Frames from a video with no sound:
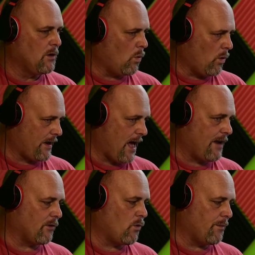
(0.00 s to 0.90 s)
well, what kind
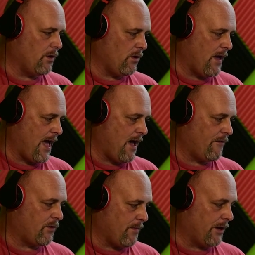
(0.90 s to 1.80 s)
of equipment you
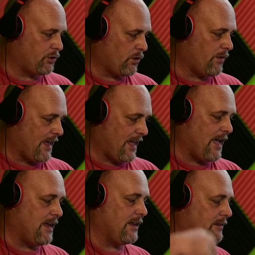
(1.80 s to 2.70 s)
have to make sure they
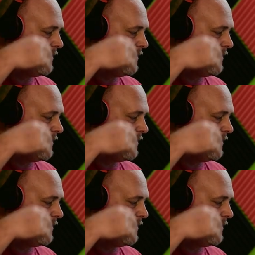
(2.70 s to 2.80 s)
can